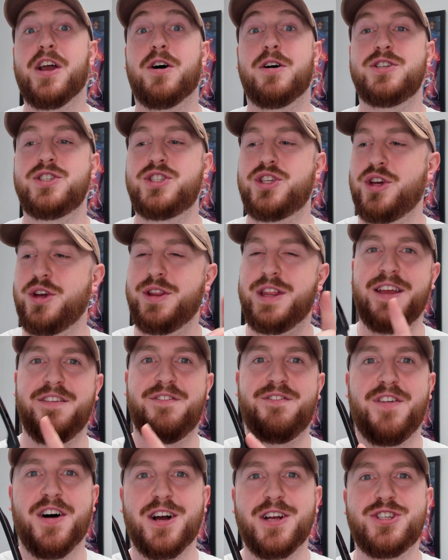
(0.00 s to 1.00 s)
on to the
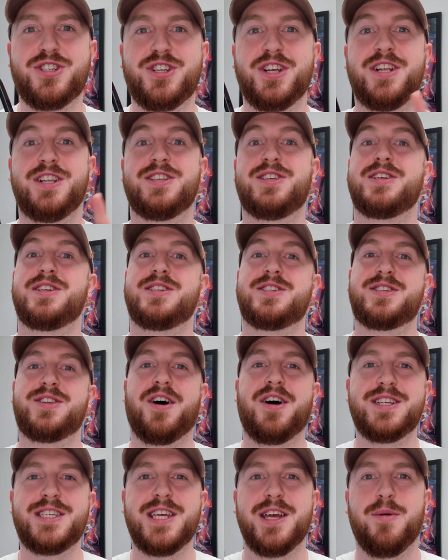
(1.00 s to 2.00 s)
functions,
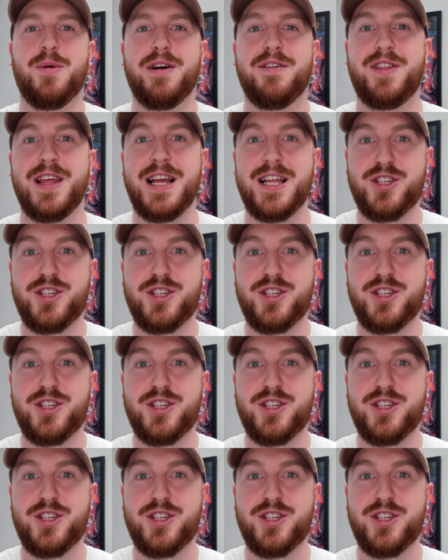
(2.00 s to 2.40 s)
starting with the